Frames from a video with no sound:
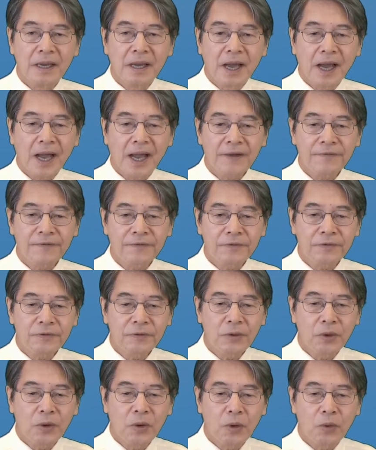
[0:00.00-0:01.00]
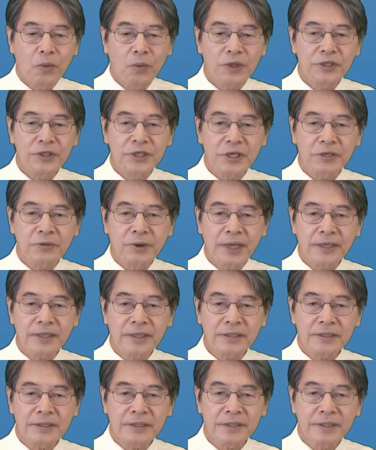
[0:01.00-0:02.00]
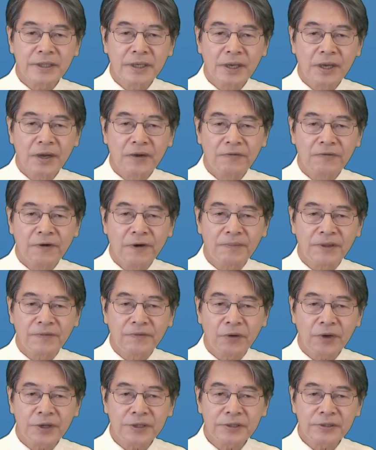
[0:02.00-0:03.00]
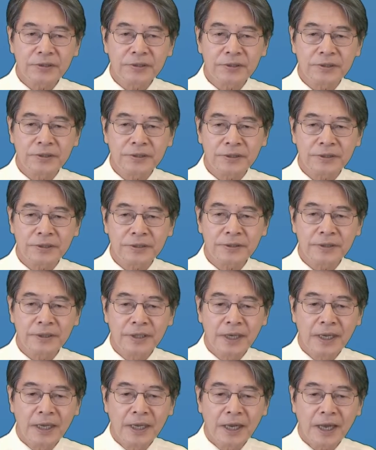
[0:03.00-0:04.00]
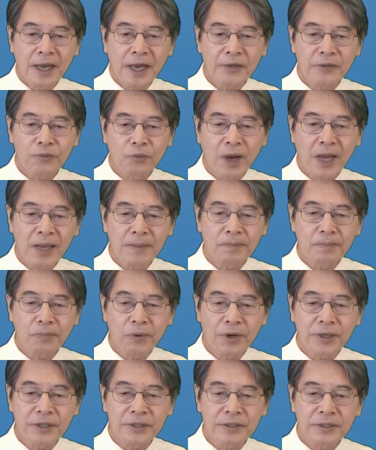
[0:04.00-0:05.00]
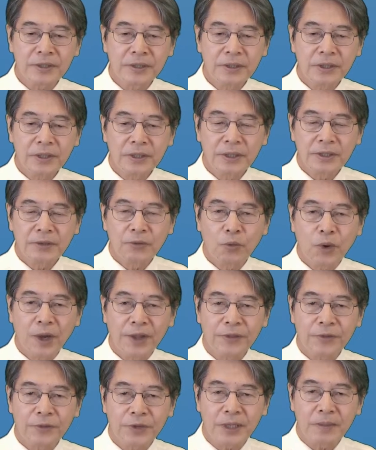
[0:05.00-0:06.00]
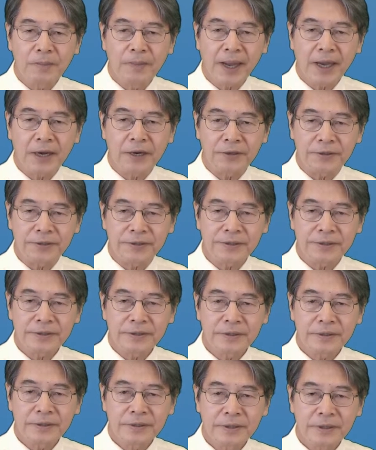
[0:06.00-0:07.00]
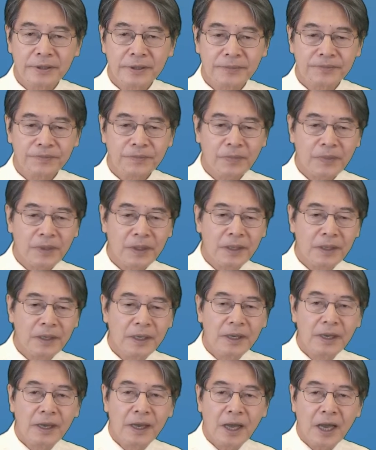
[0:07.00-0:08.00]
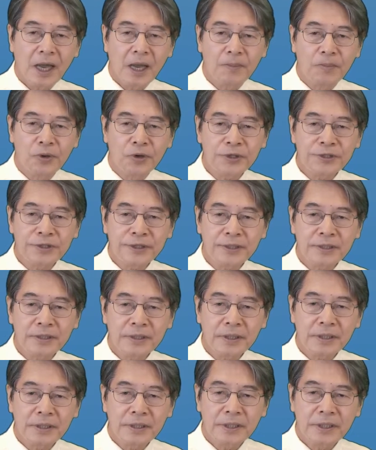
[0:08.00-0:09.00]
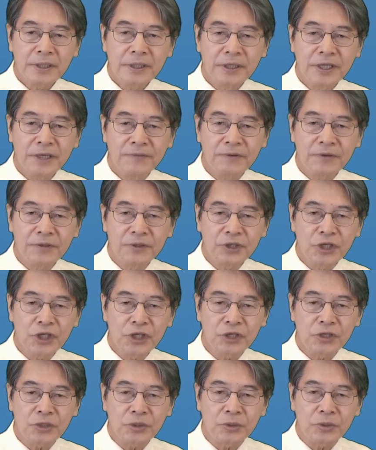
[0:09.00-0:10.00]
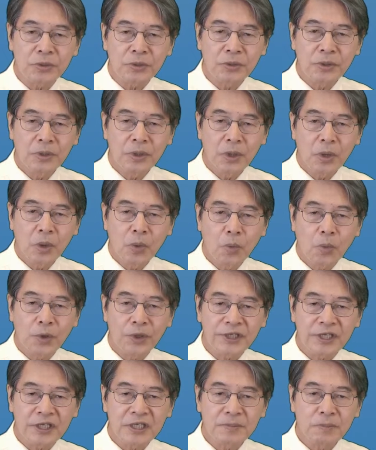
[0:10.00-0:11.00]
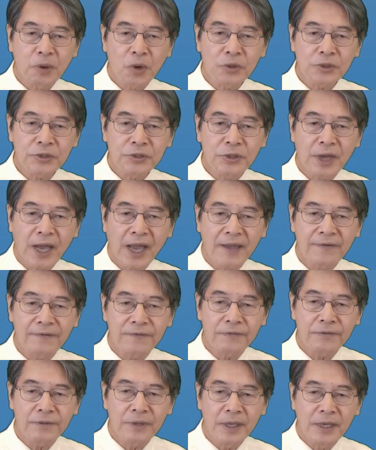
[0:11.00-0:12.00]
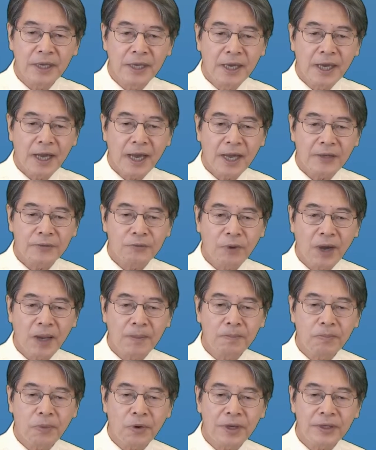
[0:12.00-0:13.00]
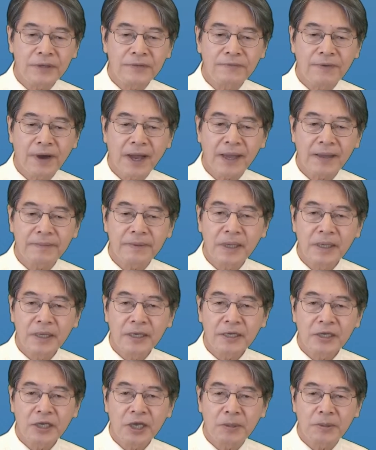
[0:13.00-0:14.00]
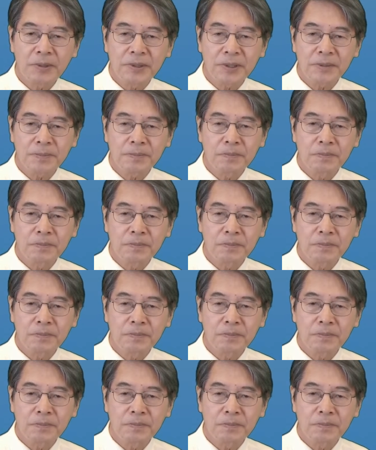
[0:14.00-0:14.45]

HIFU was generated from the focus transducer at 1.13 MHz. A person's liver tissue was exposed to HIFU at 1.5 kmol